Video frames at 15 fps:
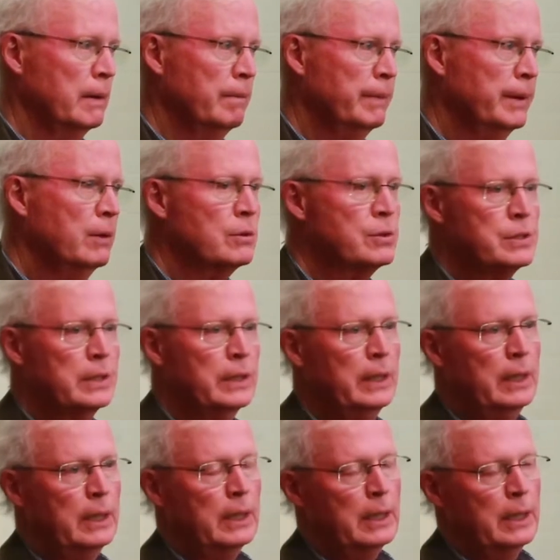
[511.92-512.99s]
Because the
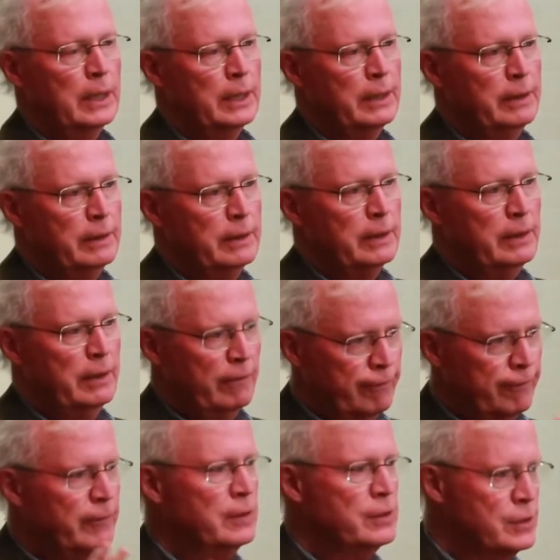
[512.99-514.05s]

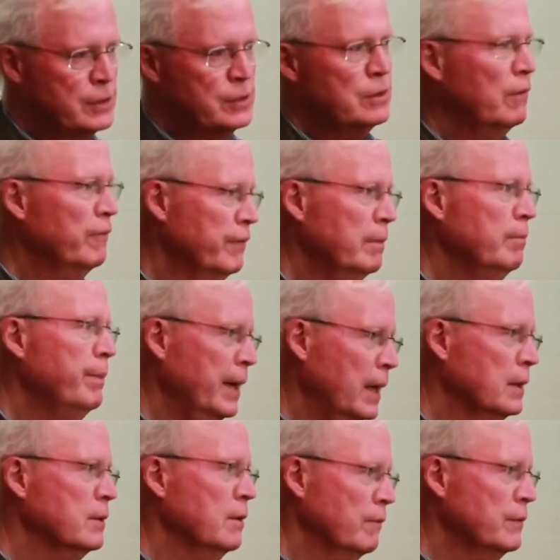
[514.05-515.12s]
differences of
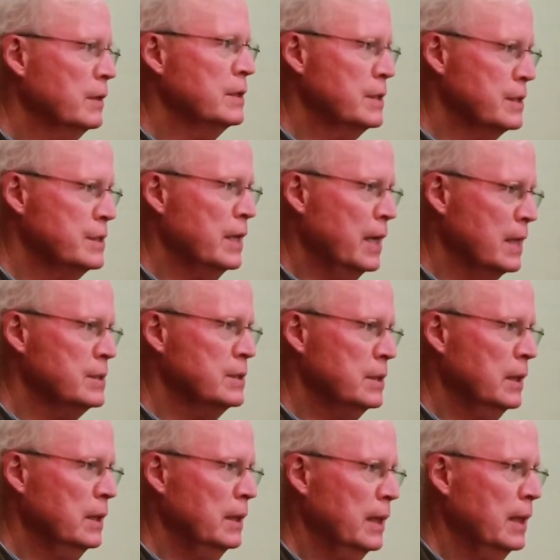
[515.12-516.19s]
impact of the
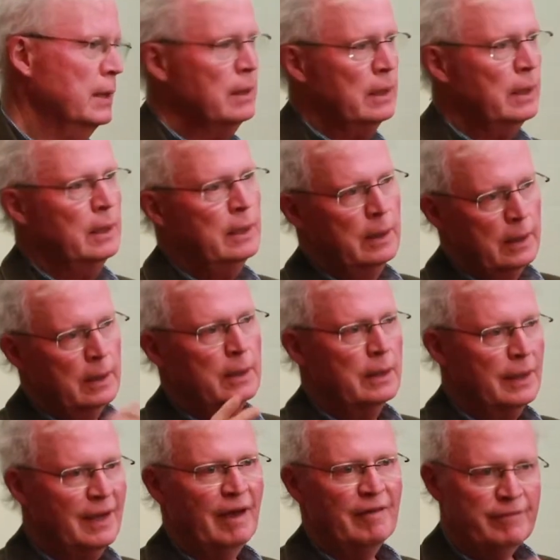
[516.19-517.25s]
disaster and the
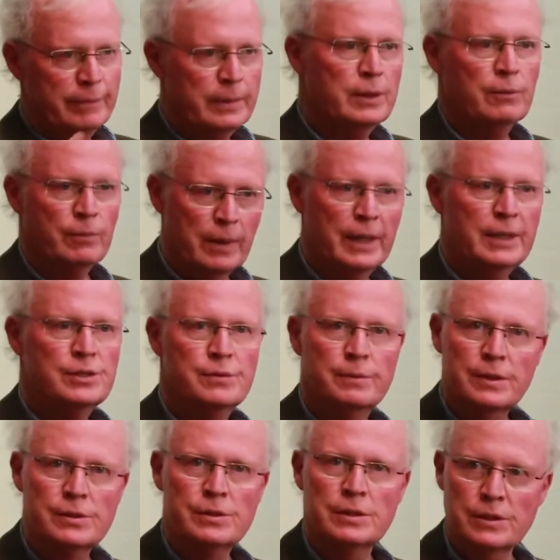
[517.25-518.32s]
government
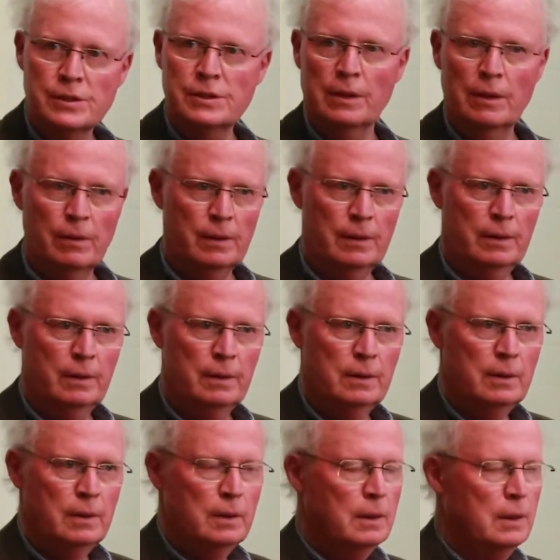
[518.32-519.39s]
arrangements and so on
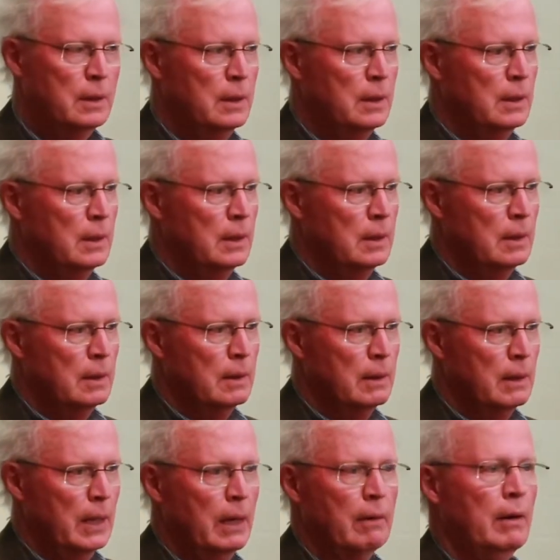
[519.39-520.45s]

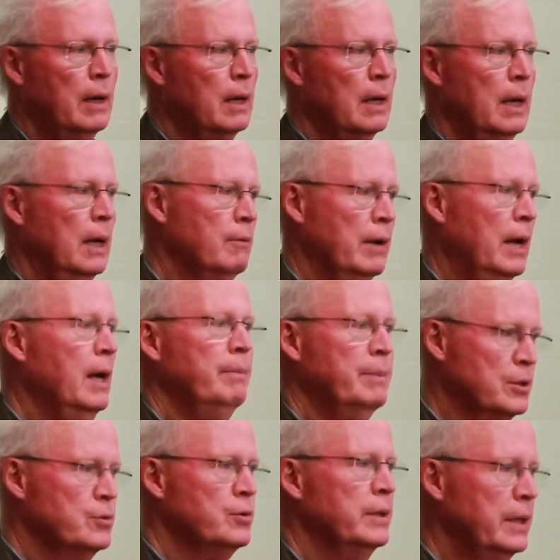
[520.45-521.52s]
are
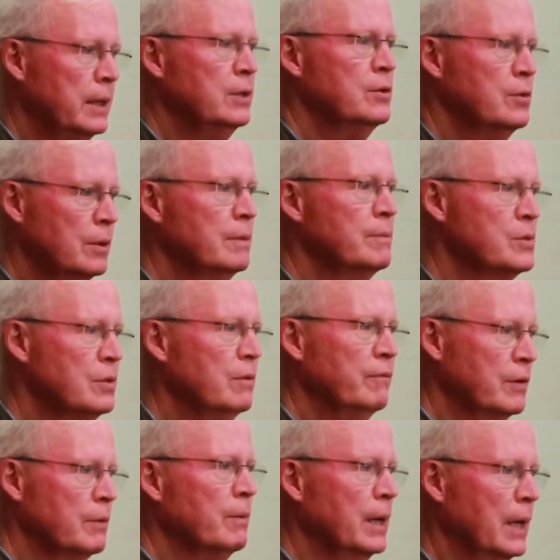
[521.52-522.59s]
arbitrary in terms of the
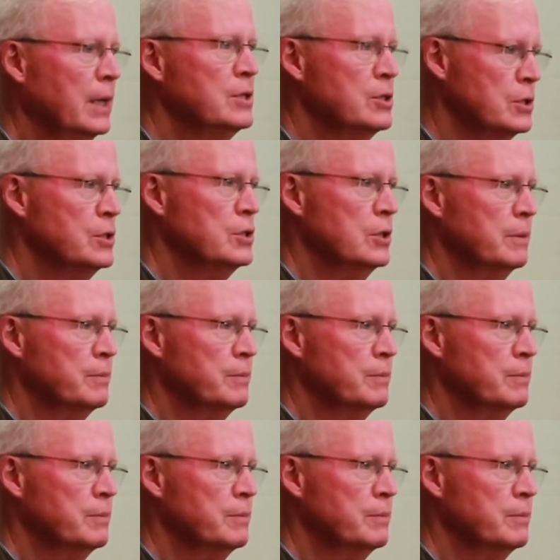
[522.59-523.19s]
relationship.